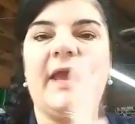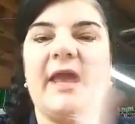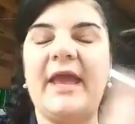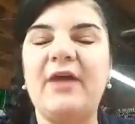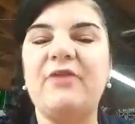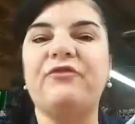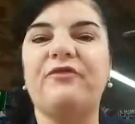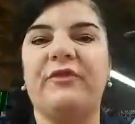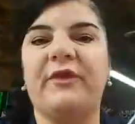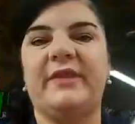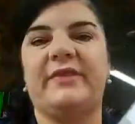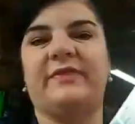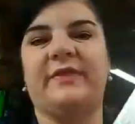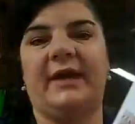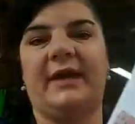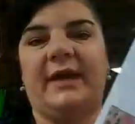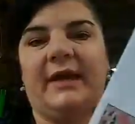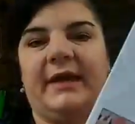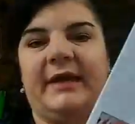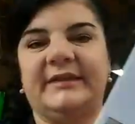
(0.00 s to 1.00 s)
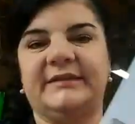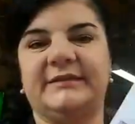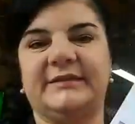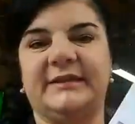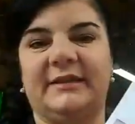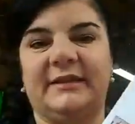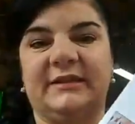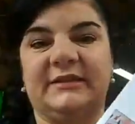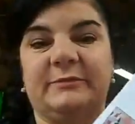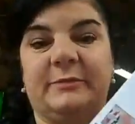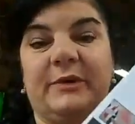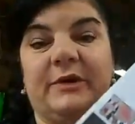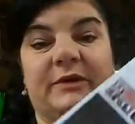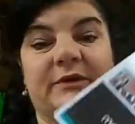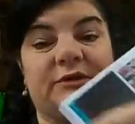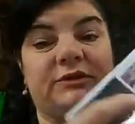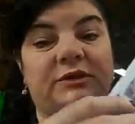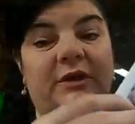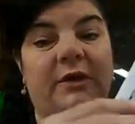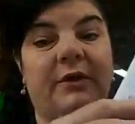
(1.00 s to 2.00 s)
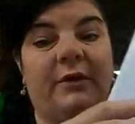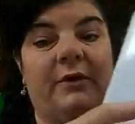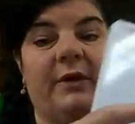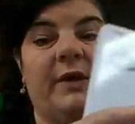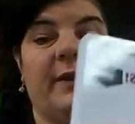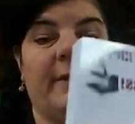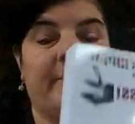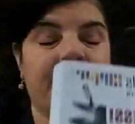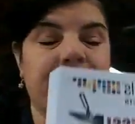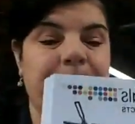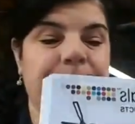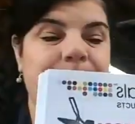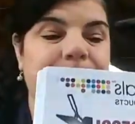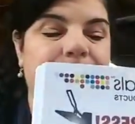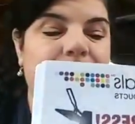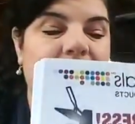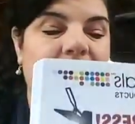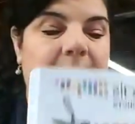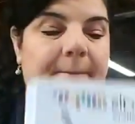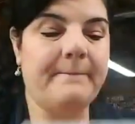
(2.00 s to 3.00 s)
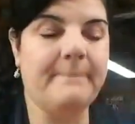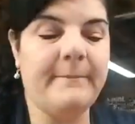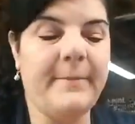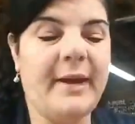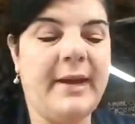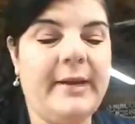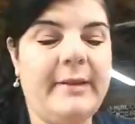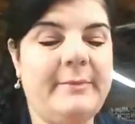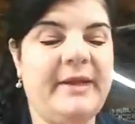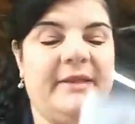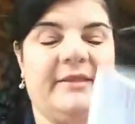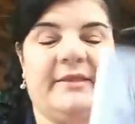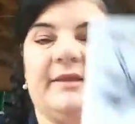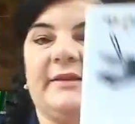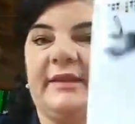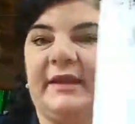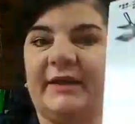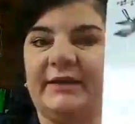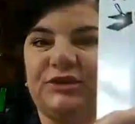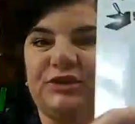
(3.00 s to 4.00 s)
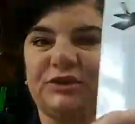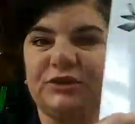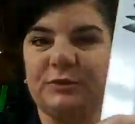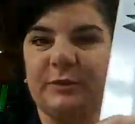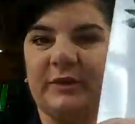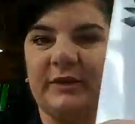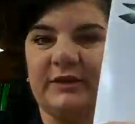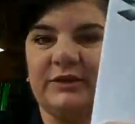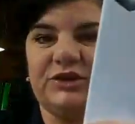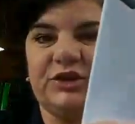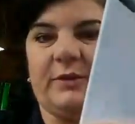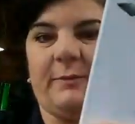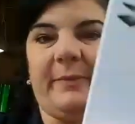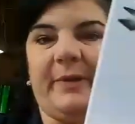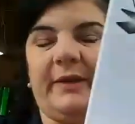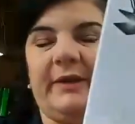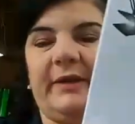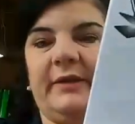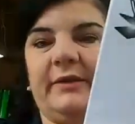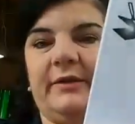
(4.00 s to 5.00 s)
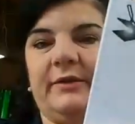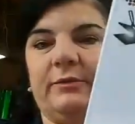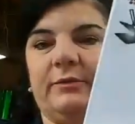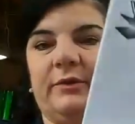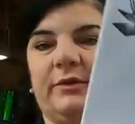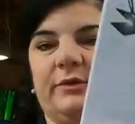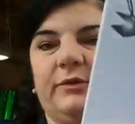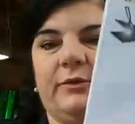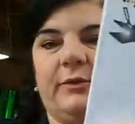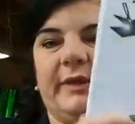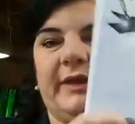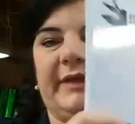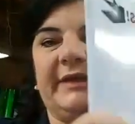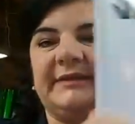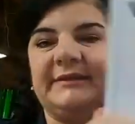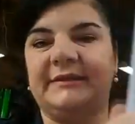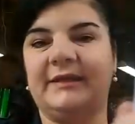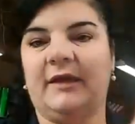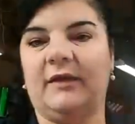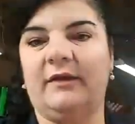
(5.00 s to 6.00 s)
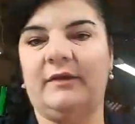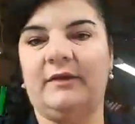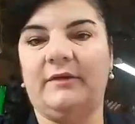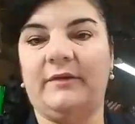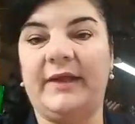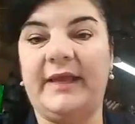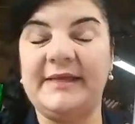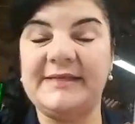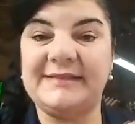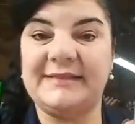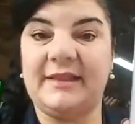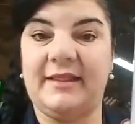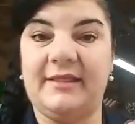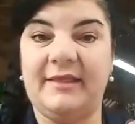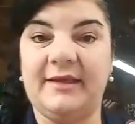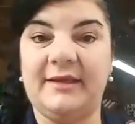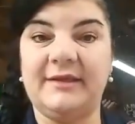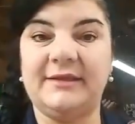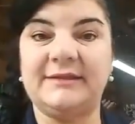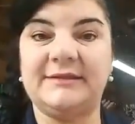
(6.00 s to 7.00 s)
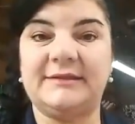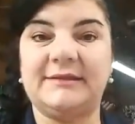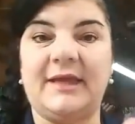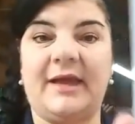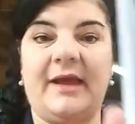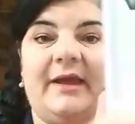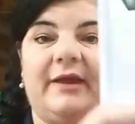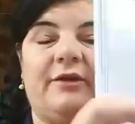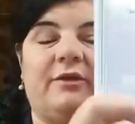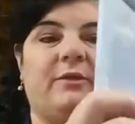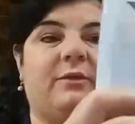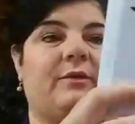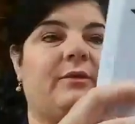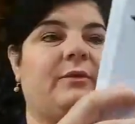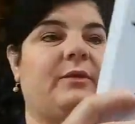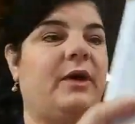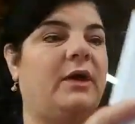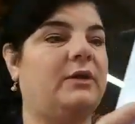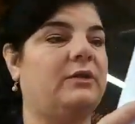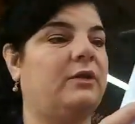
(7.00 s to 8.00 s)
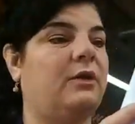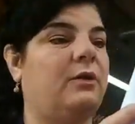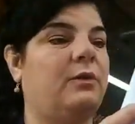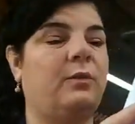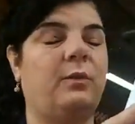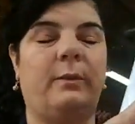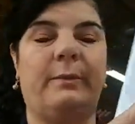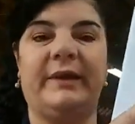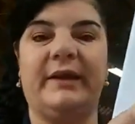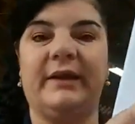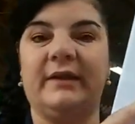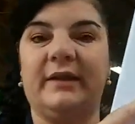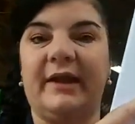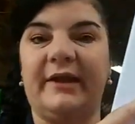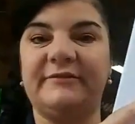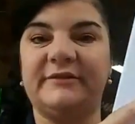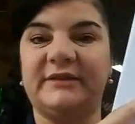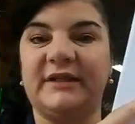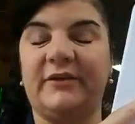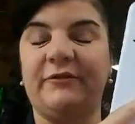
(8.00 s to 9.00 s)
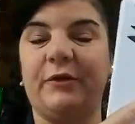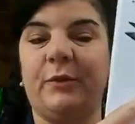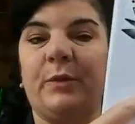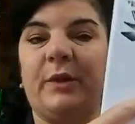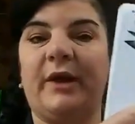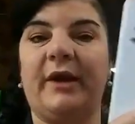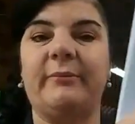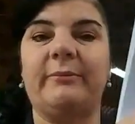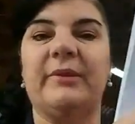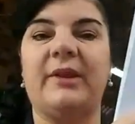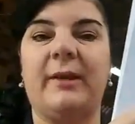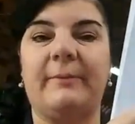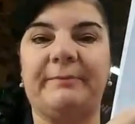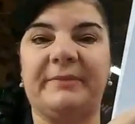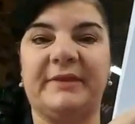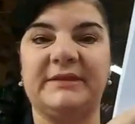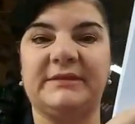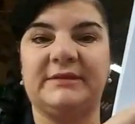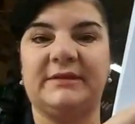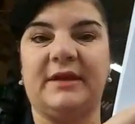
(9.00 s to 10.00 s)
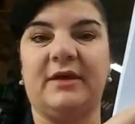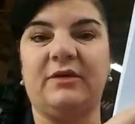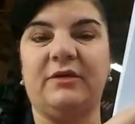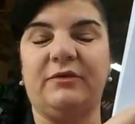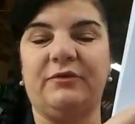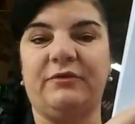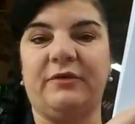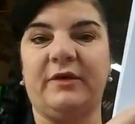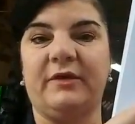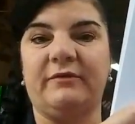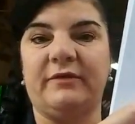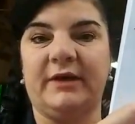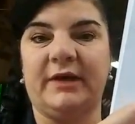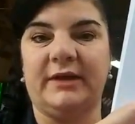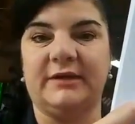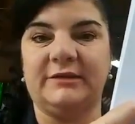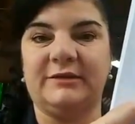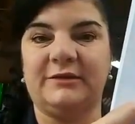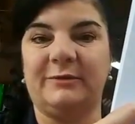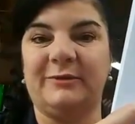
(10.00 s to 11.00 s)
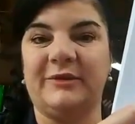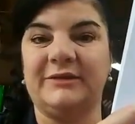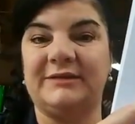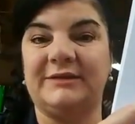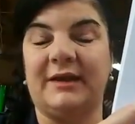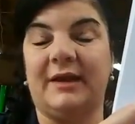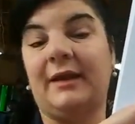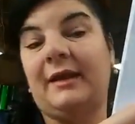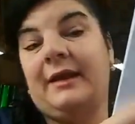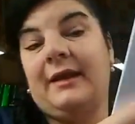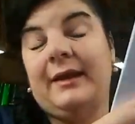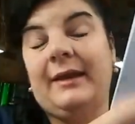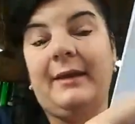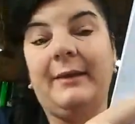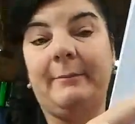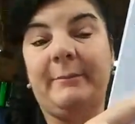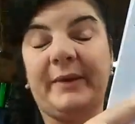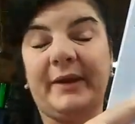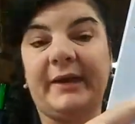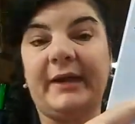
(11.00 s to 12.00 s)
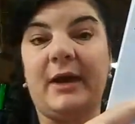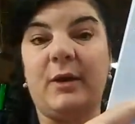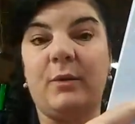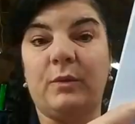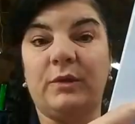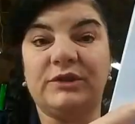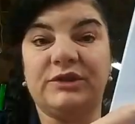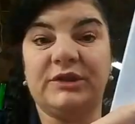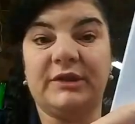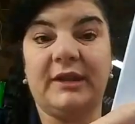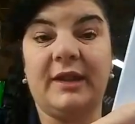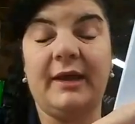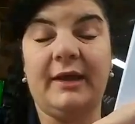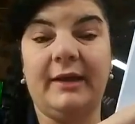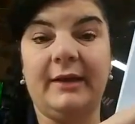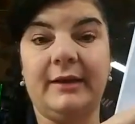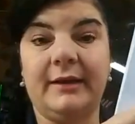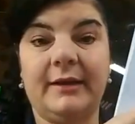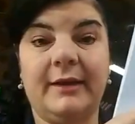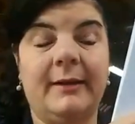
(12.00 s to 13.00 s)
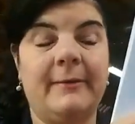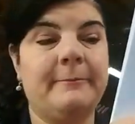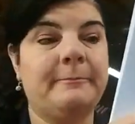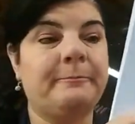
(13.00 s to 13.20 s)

Everything is in this book. So my main thing that I just wanted to jump on here real quick and tell you is this, I know alone will be a lifesaver when I plop this down in front of a customer and say, pick out what you like.